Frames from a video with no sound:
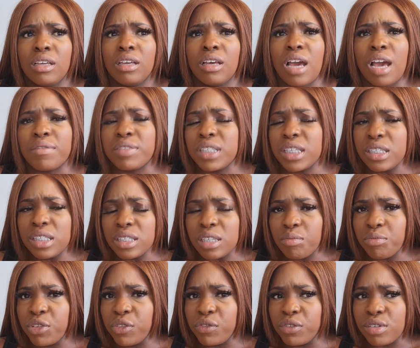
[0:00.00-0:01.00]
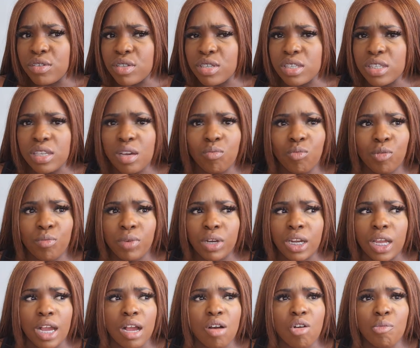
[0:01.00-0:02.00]
I've seen some reviews and some women are
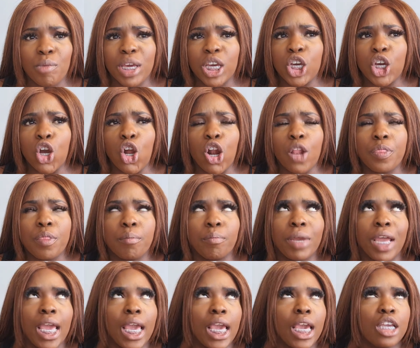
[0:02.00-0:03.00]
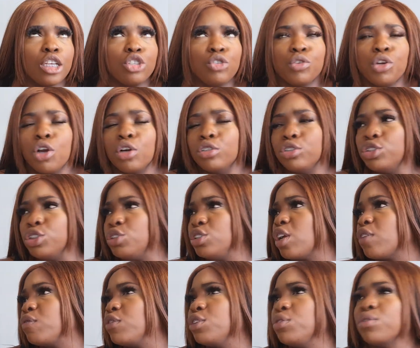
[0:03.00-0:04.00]
like, oh my God, the pain, you can't do
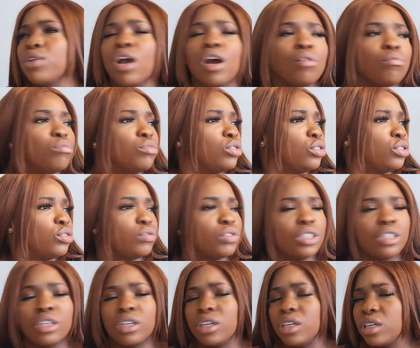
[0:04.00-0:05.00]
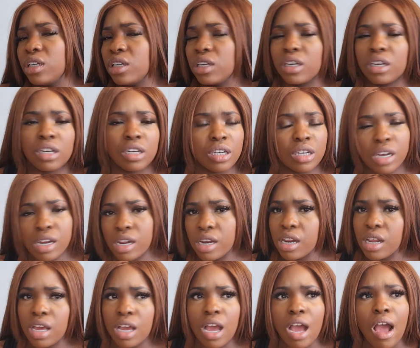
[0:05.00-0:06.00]
nothing, you can't move, da da da da da da da
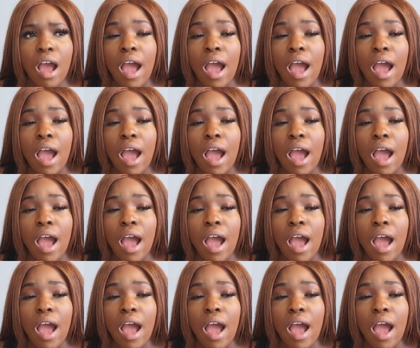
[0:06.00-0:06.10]
da.